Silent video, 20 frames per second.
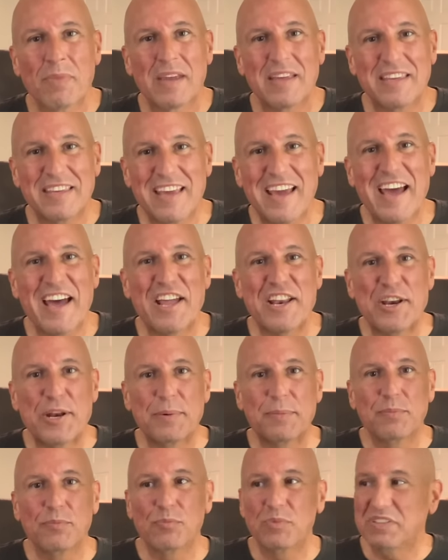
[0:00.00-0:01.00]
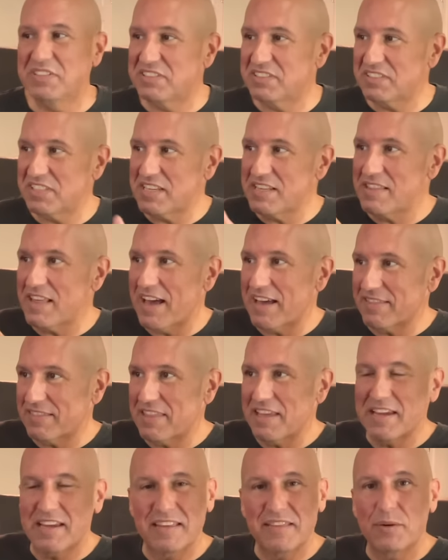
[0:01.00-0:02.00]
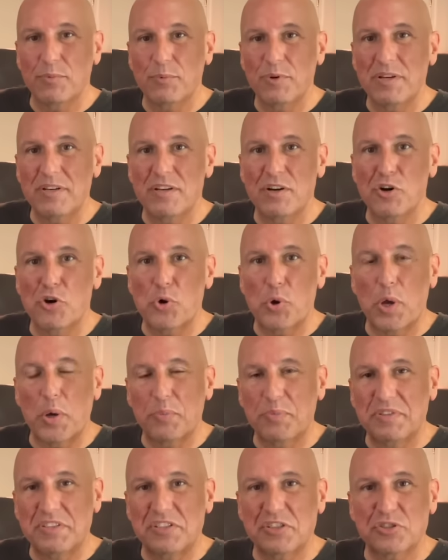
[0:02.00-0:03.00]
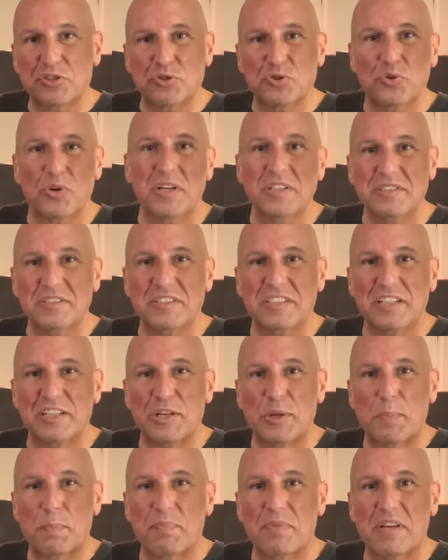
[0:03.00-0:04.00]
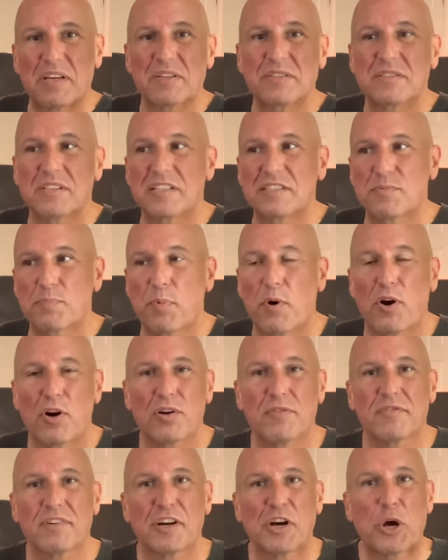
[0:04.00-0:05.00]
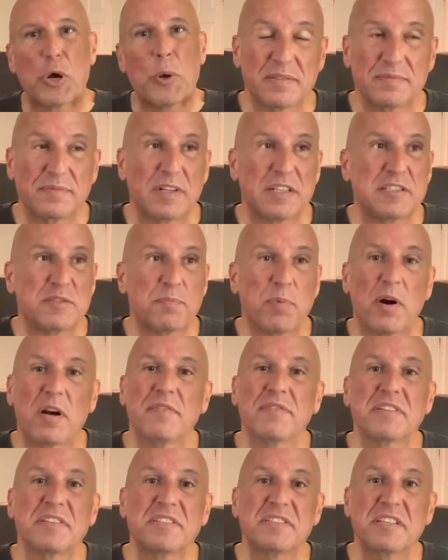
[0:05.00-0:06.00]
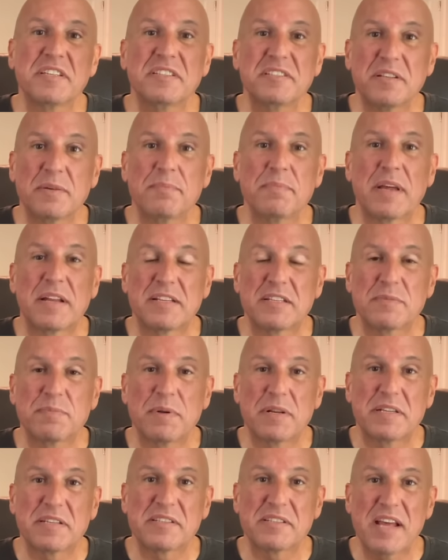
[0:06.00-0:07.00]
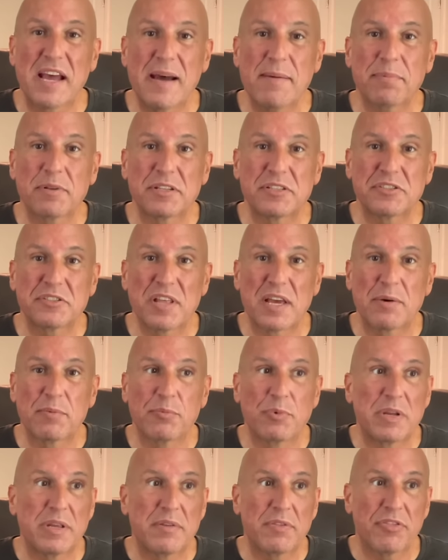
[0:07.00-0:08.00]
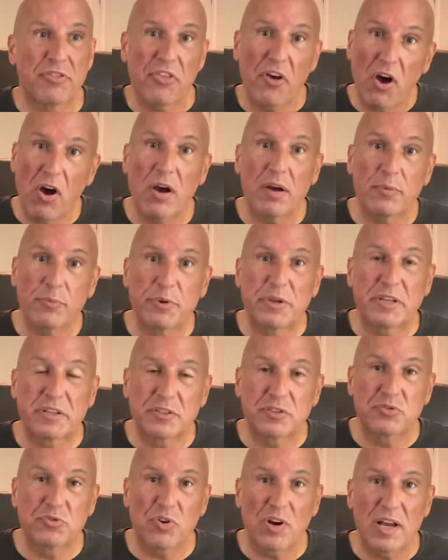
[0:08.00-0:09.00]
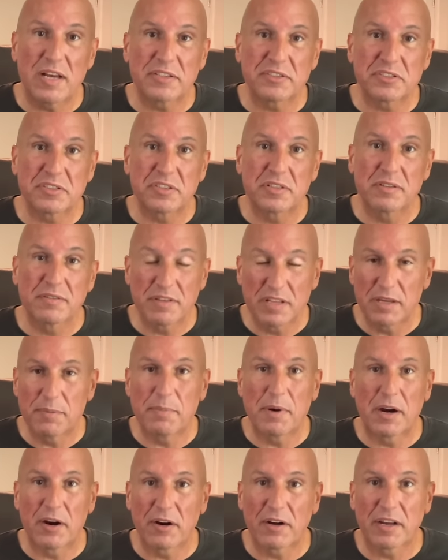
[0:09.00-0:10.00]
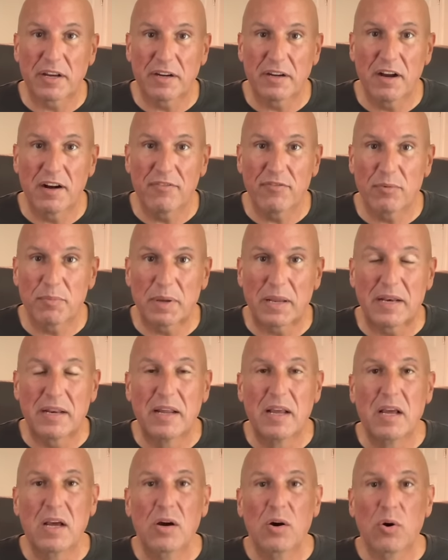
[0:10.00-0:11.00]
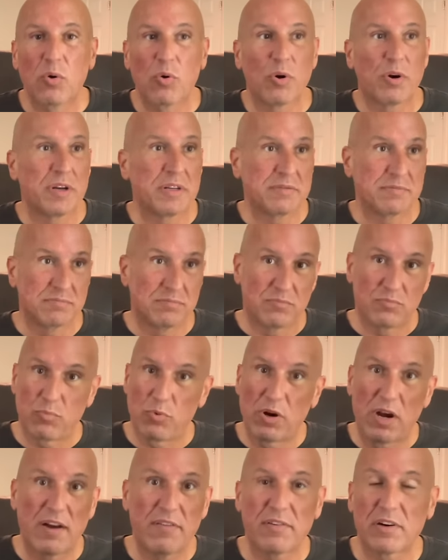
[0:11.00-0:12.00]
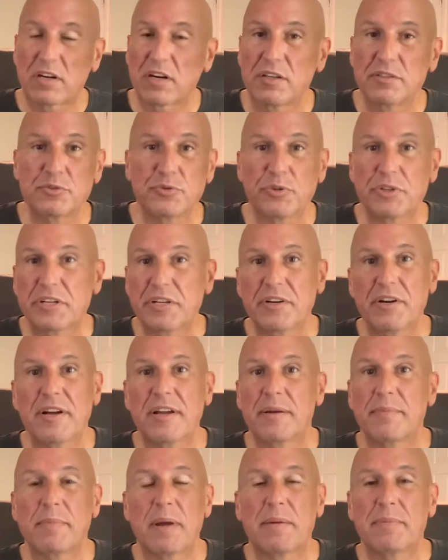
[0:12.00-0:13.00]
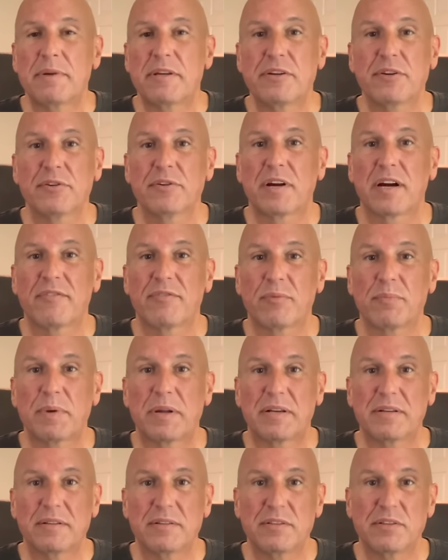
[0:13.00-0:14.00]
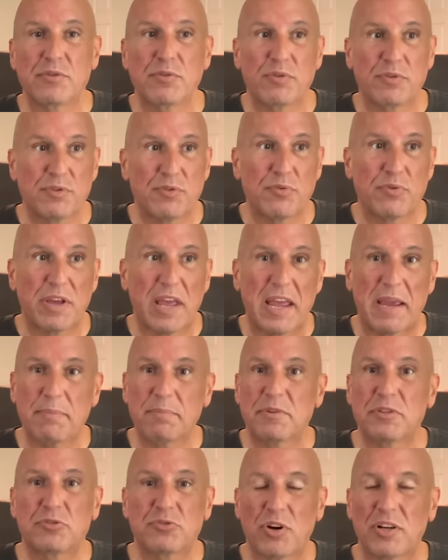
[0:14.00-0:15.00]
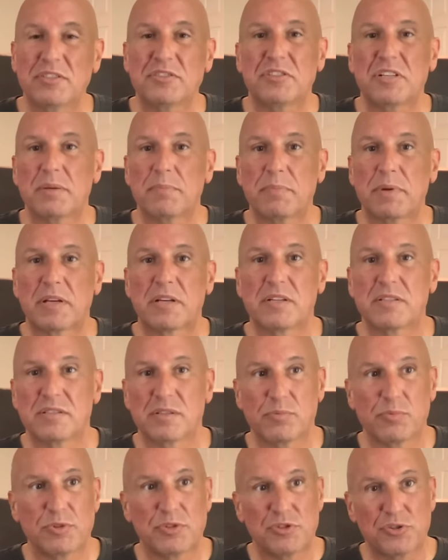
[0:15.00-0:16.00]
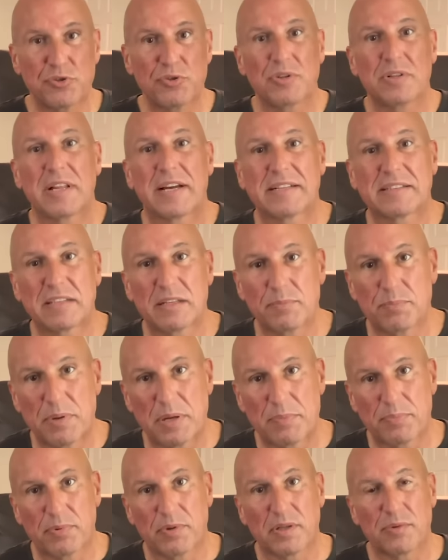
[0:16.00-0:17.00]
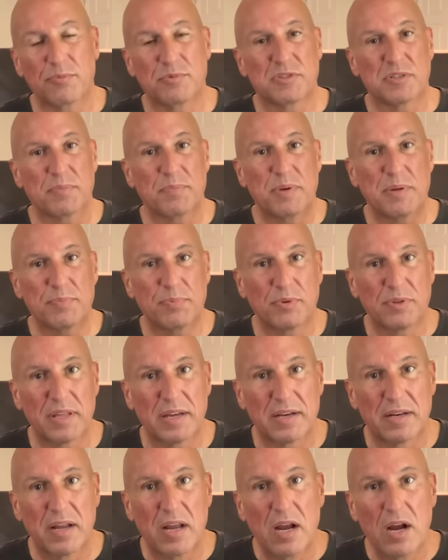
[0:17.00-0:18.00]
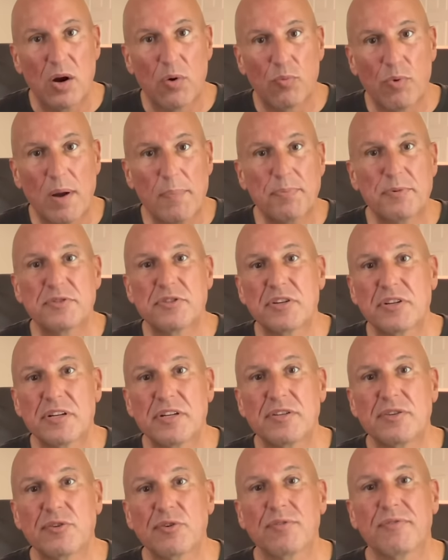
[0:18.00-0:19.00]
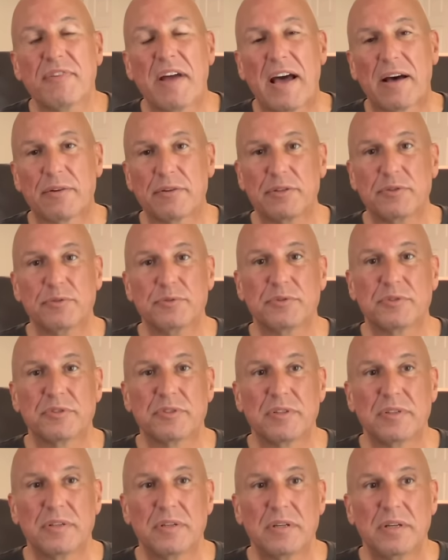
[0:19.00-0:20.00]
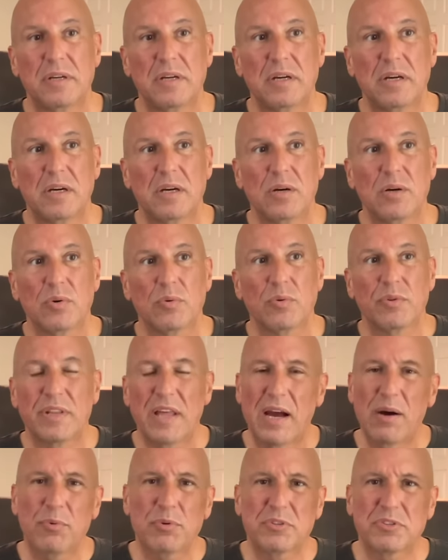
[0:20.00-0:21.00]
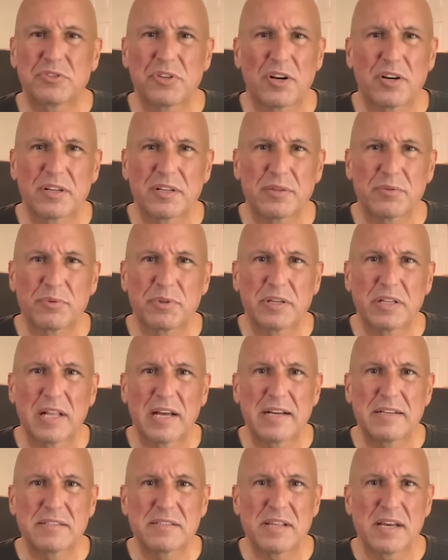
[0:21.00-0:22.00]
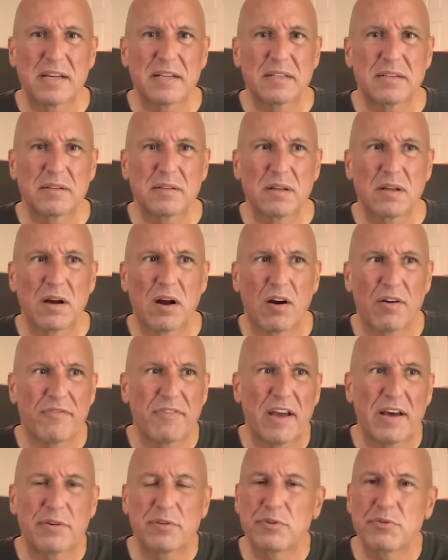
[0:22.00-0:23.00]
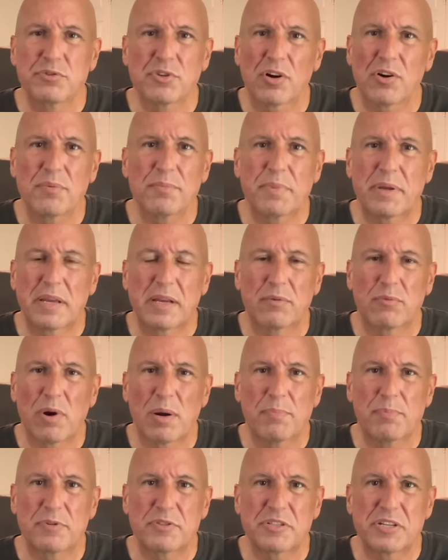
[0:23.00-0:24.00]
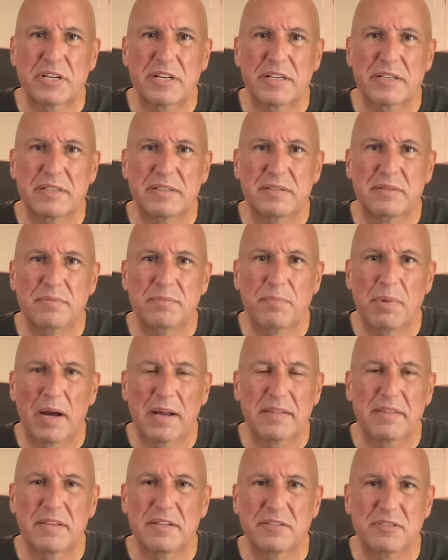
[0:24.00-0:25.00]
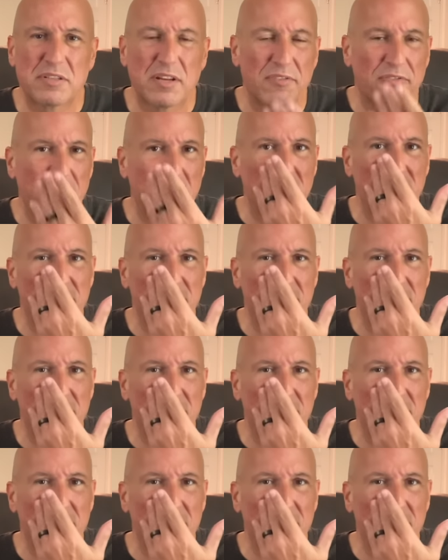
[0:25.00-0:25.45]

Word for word: Yet we see that thing in the window and we just trust it because it's part of a it's part of a system that has been established that we thought we could trust the American government or in whatever country you're in, maybe your government, you you came to trust it because it was your elected people, it was the people that represented your values. Well, now we're starting to realize that our values aren't being represented by these different